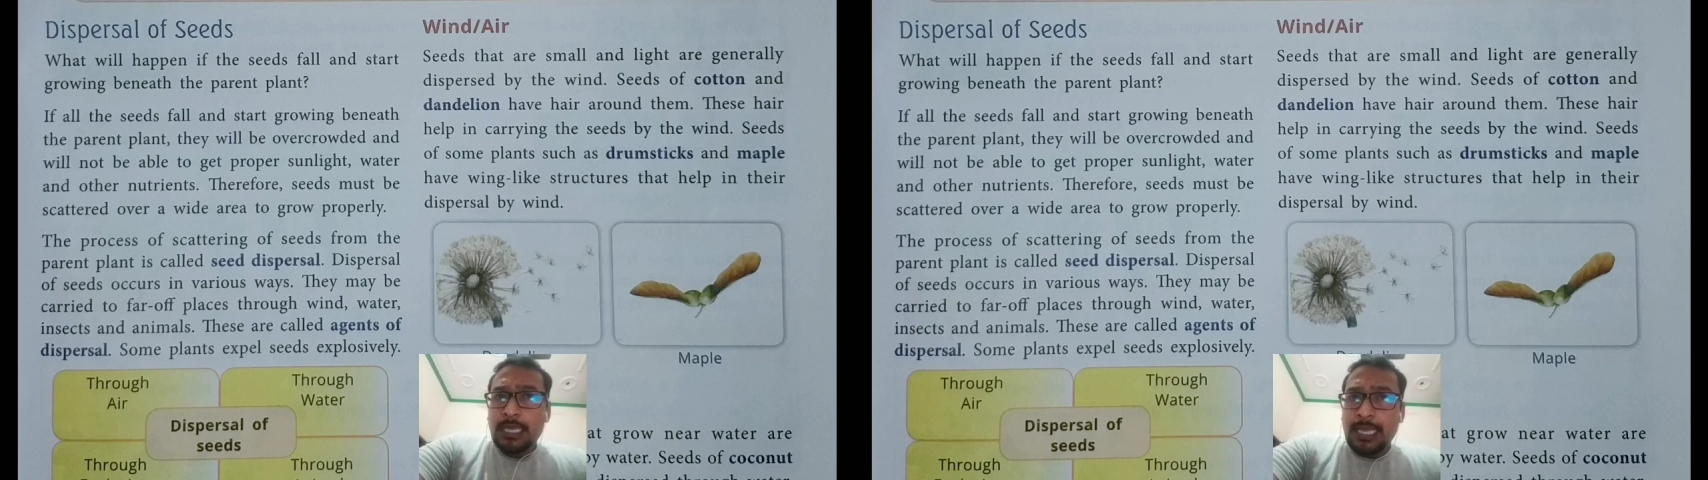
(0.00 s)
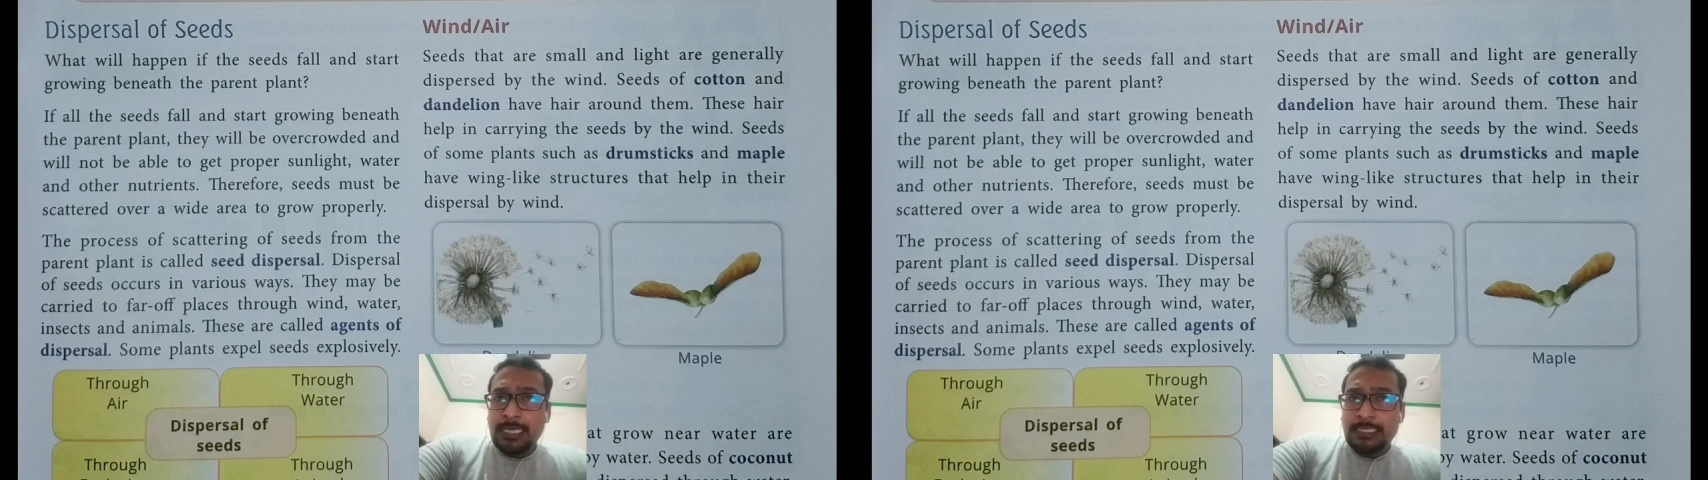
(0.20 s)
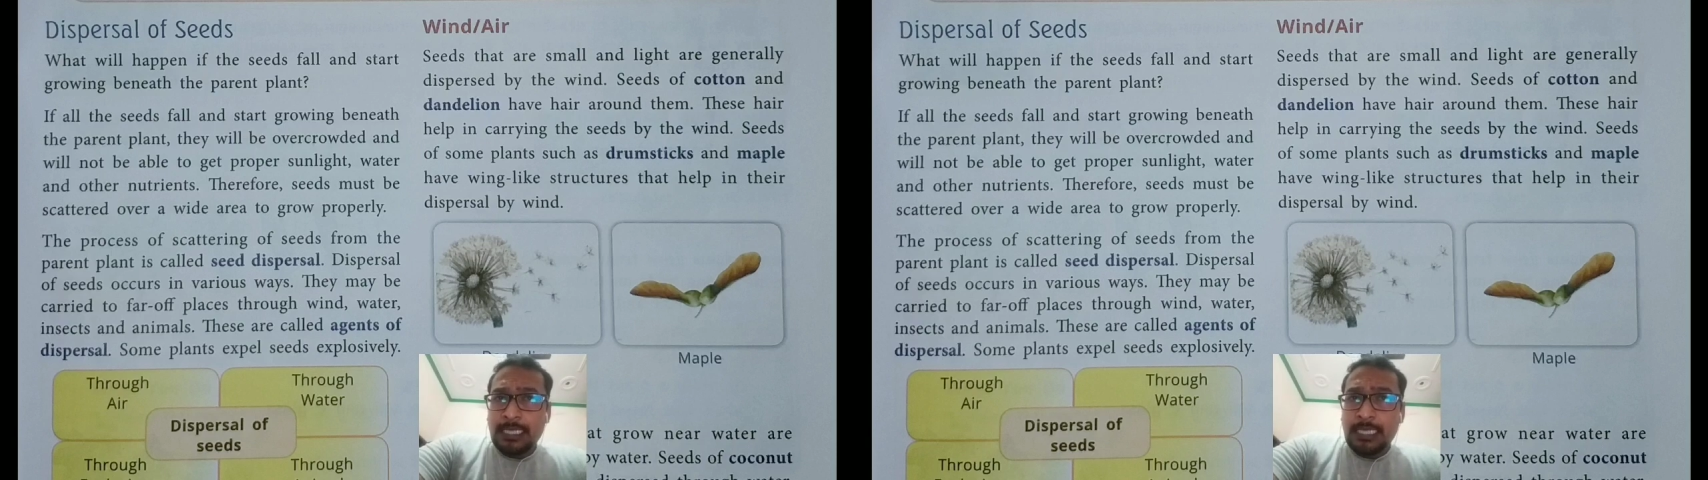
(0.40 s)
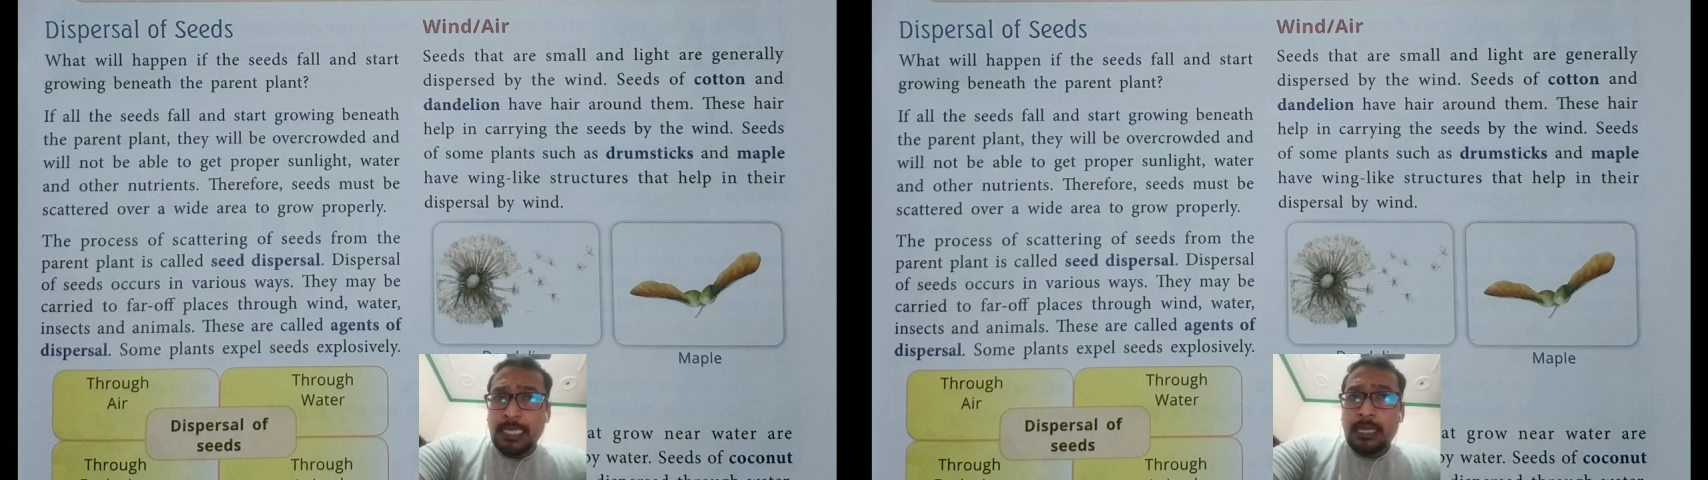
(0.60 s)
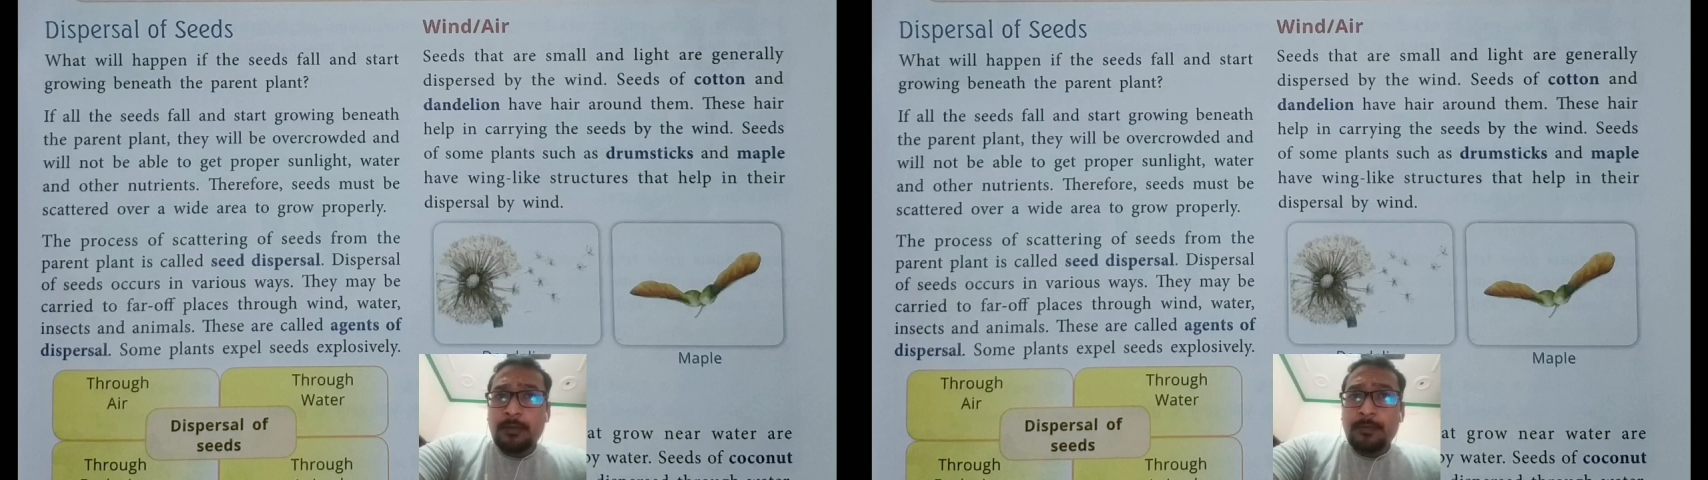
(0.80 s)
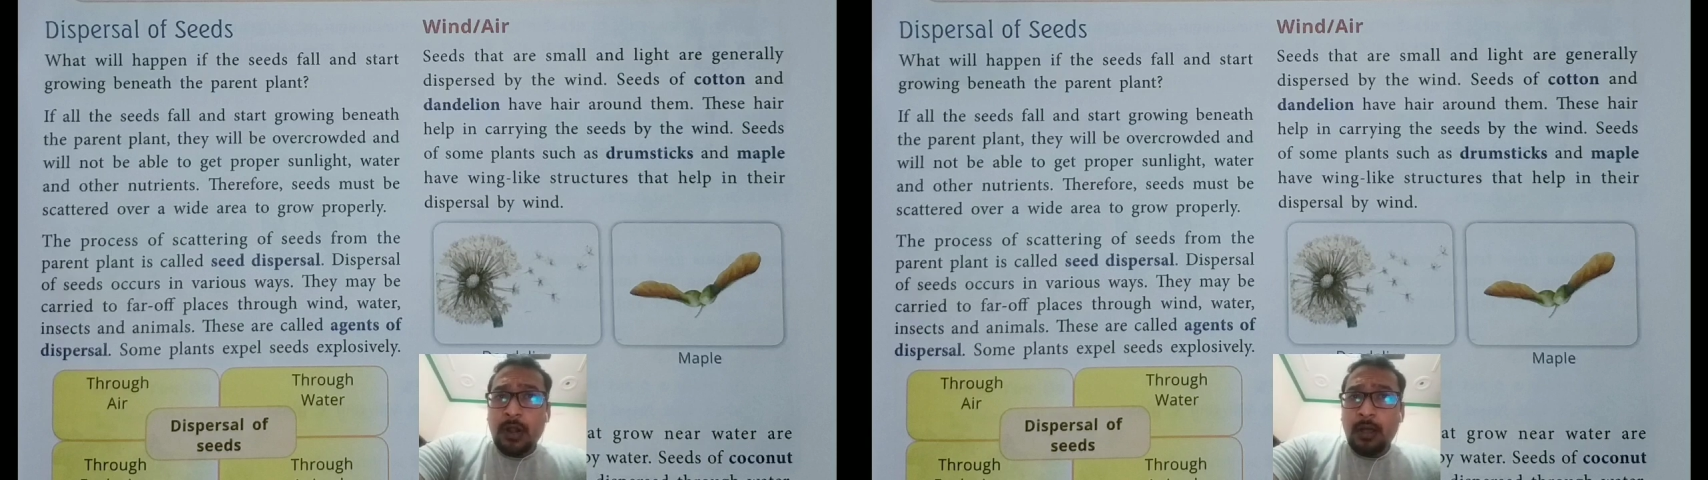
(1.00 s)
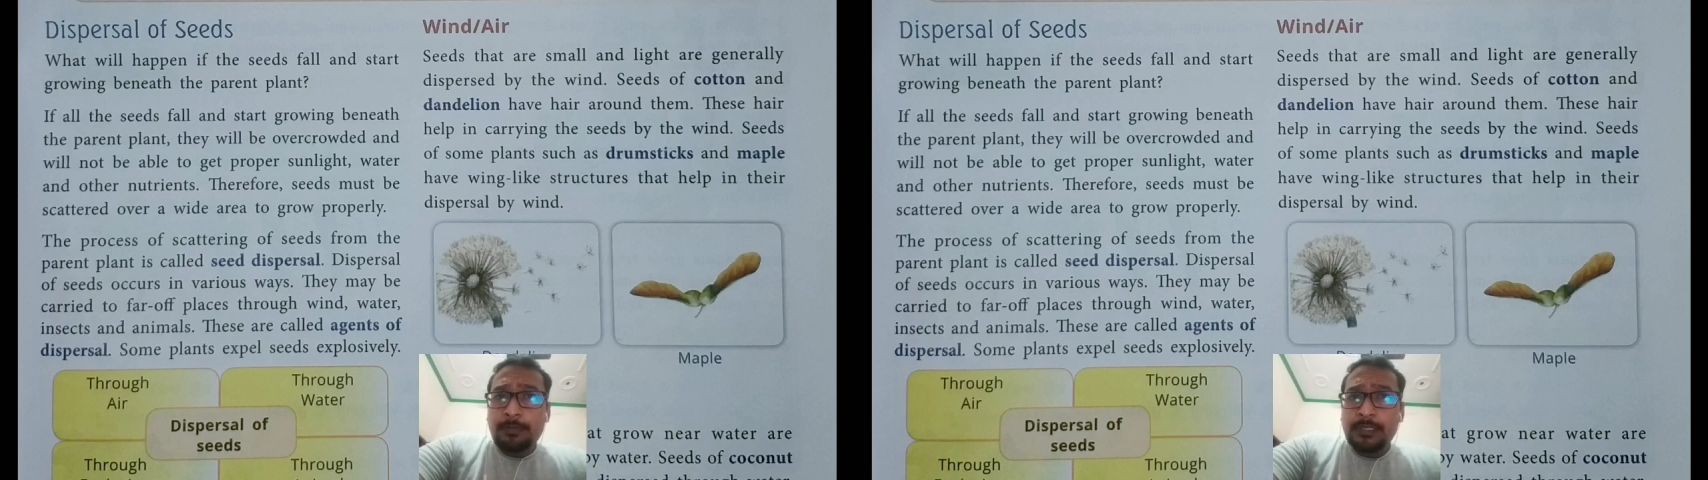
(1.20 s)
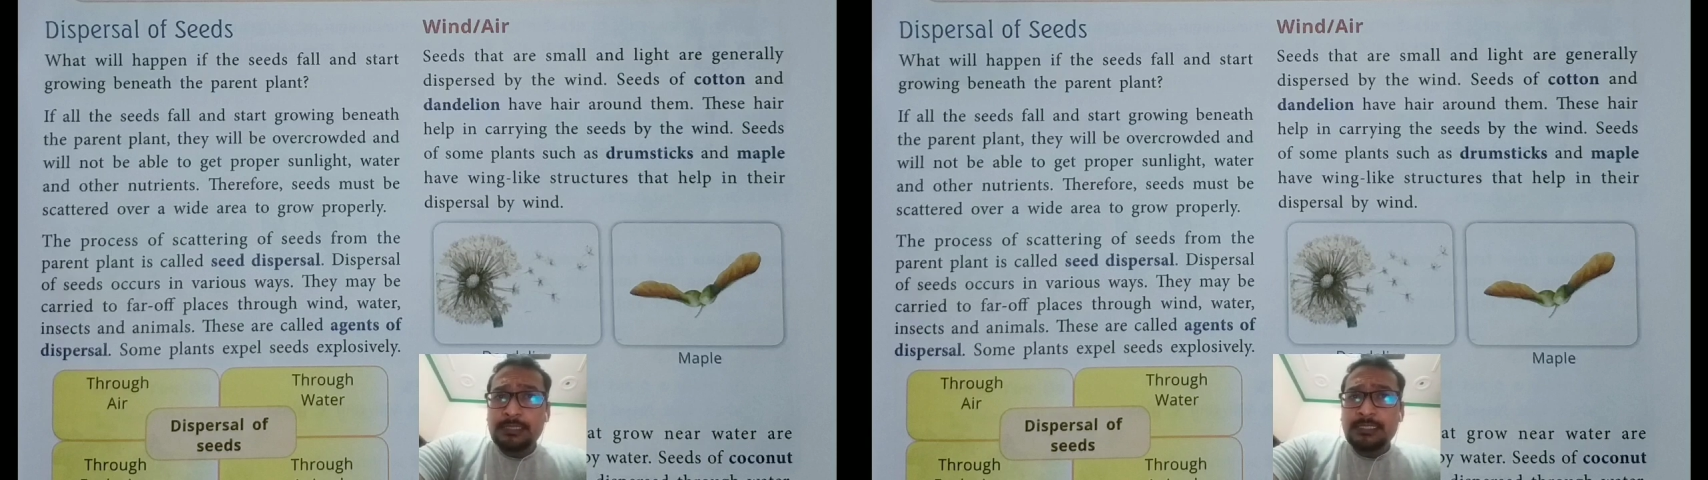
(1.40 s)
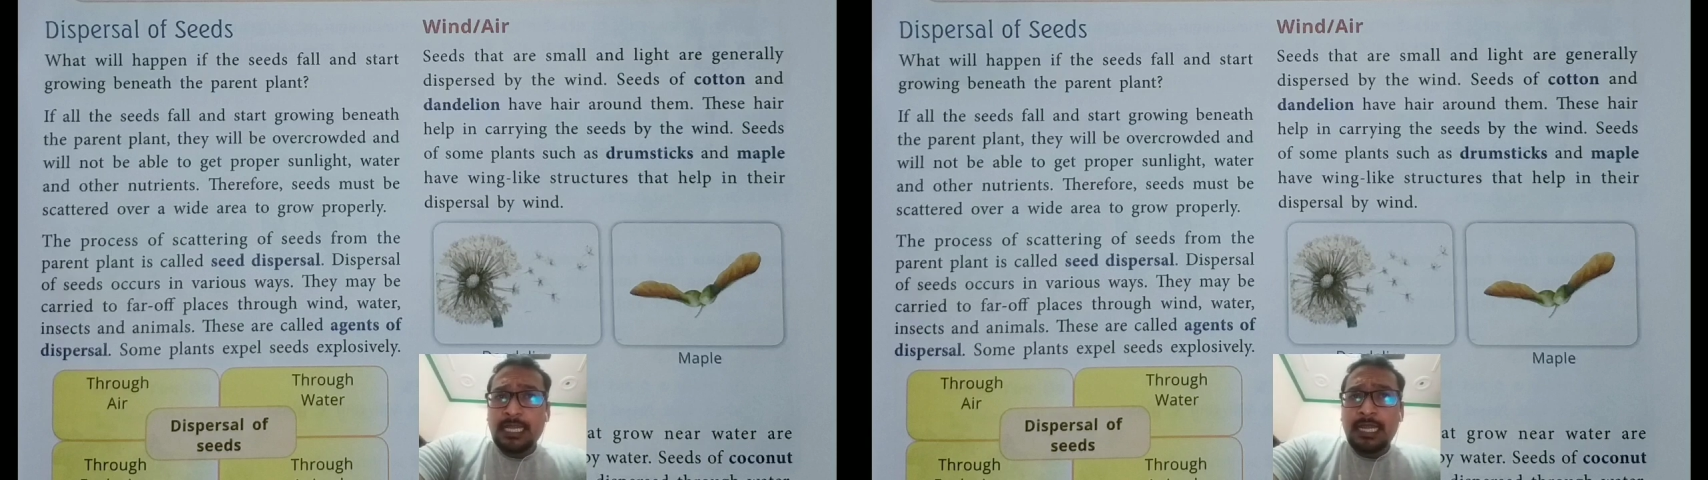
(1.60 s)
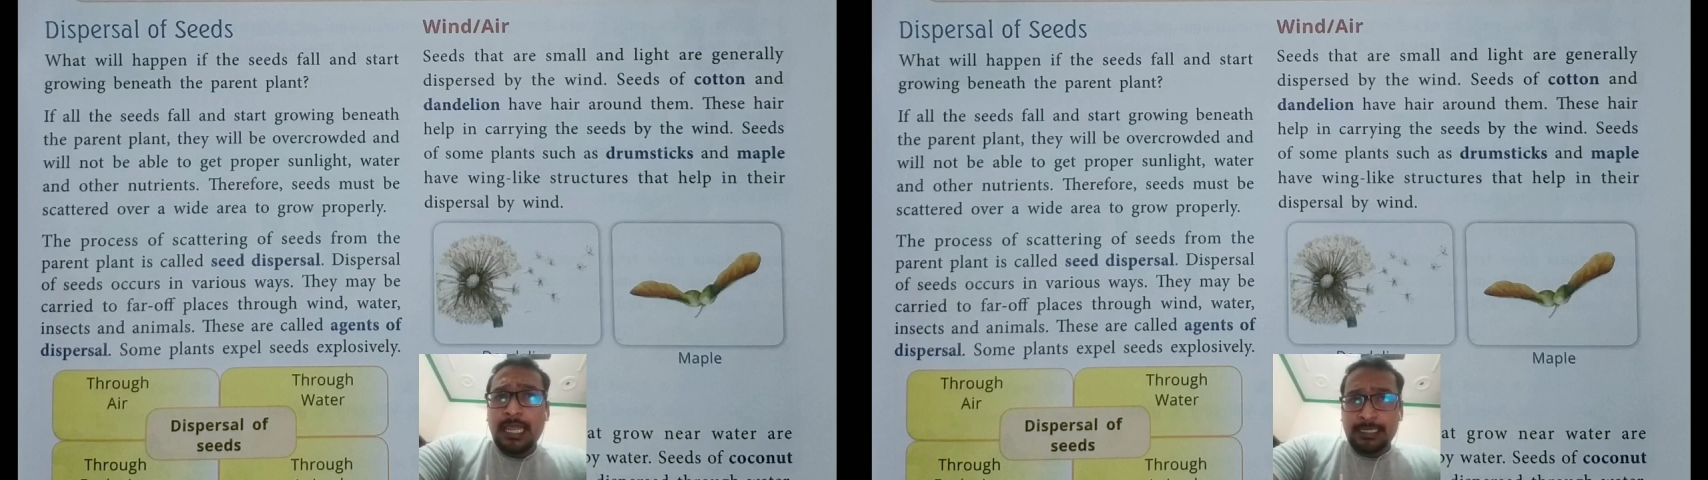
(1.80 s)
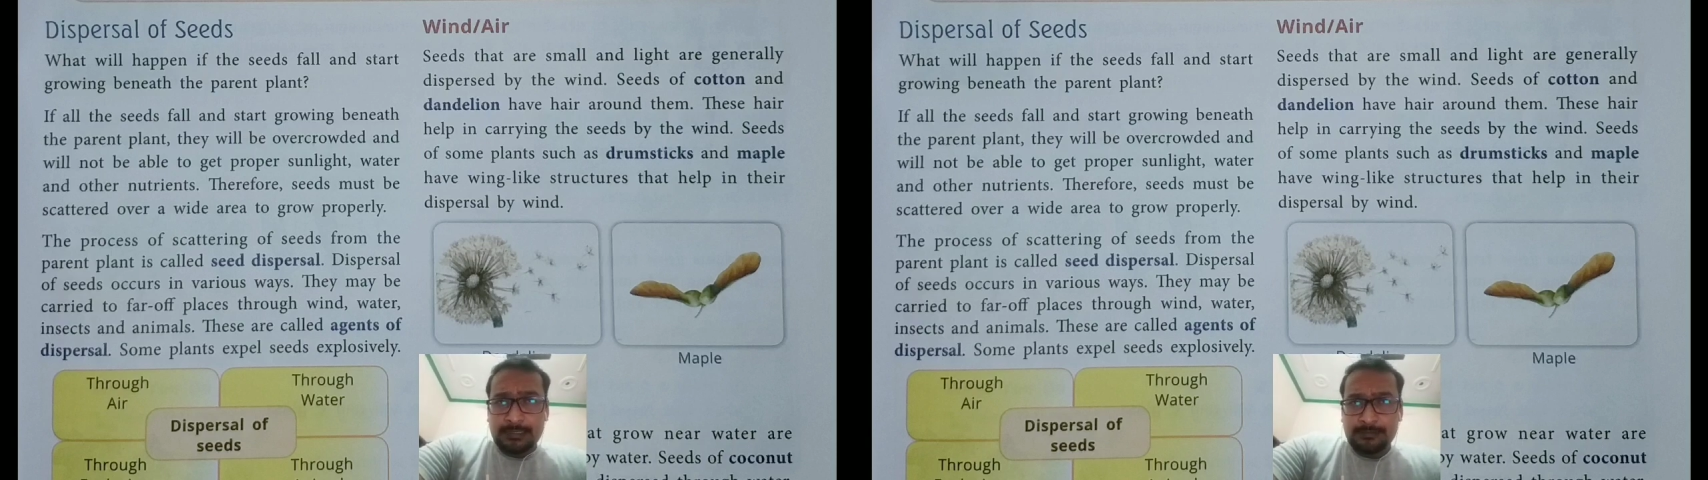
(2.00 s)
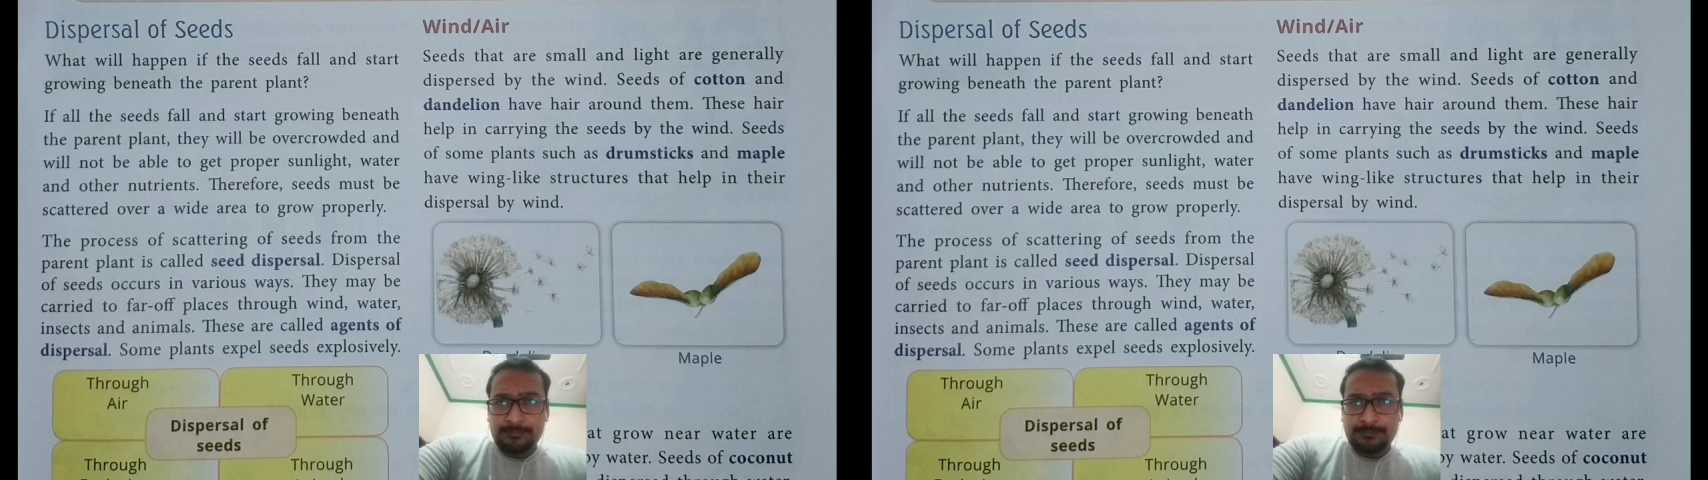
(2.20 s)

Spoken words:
getting proper sunlight,